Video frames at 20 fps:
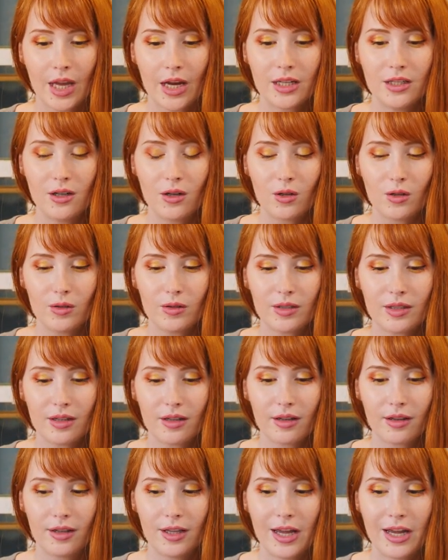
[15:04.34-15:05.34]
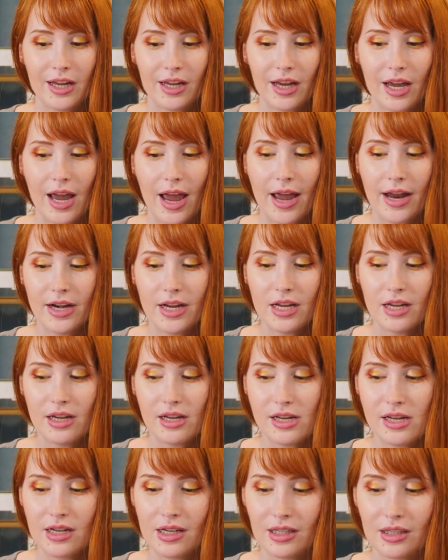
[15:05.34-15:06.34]
I don't think
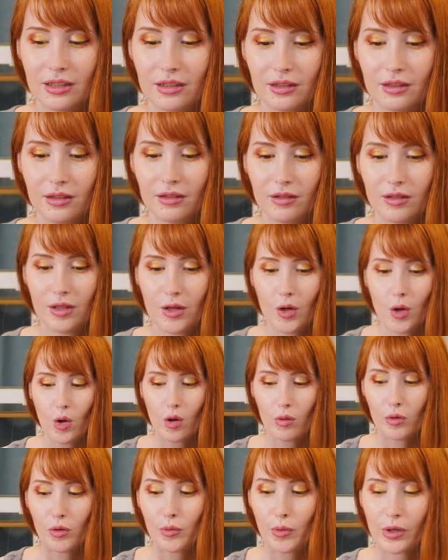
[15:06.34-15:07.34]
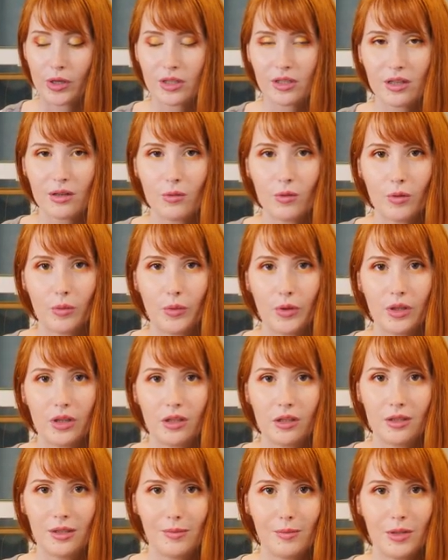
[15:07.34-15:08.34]
any normal person would put
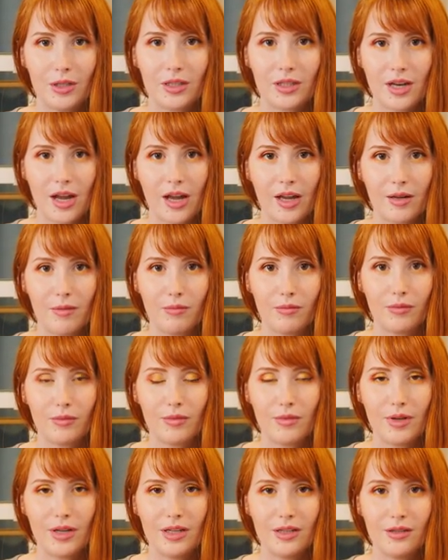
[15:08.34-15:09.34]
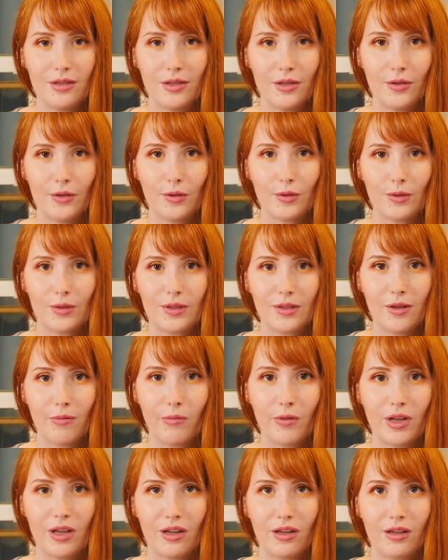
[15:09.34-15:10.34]
this much time into
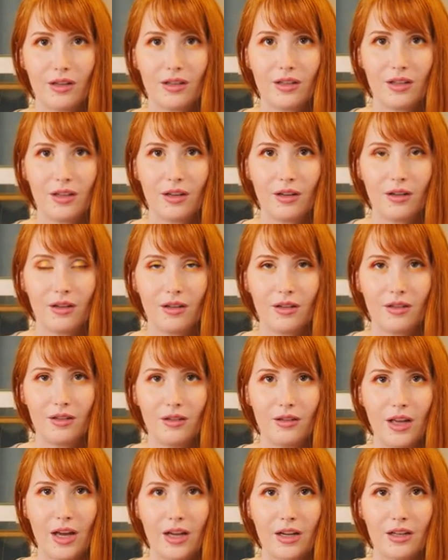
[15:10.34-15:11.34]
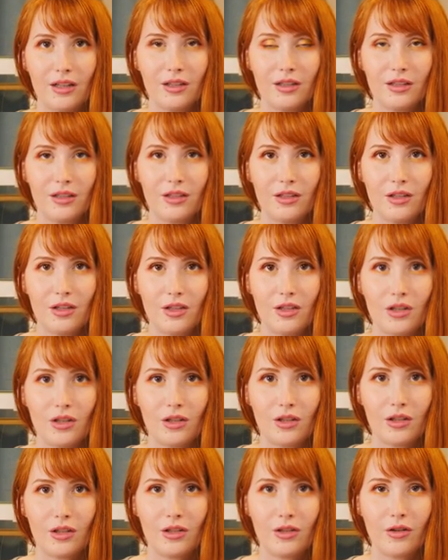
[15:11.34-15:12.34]
something that
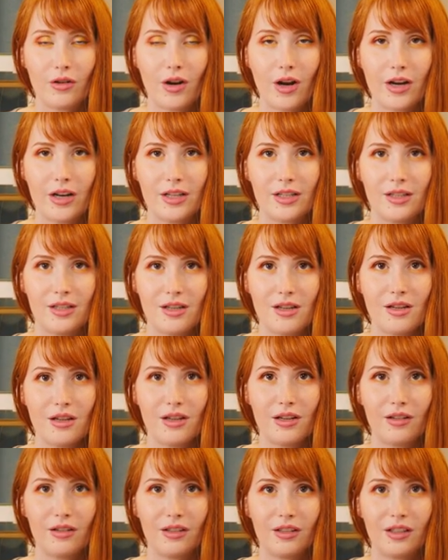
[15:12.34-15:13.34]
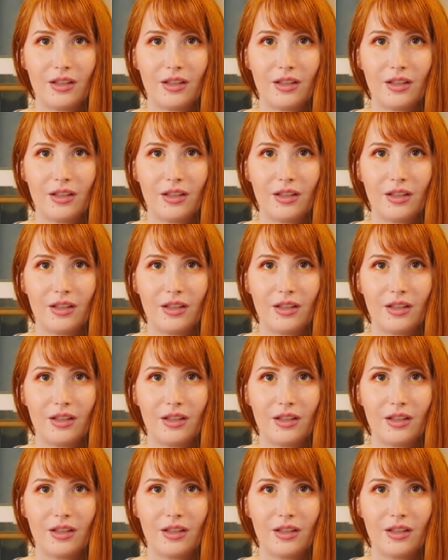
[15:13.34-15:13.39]
you're gonna see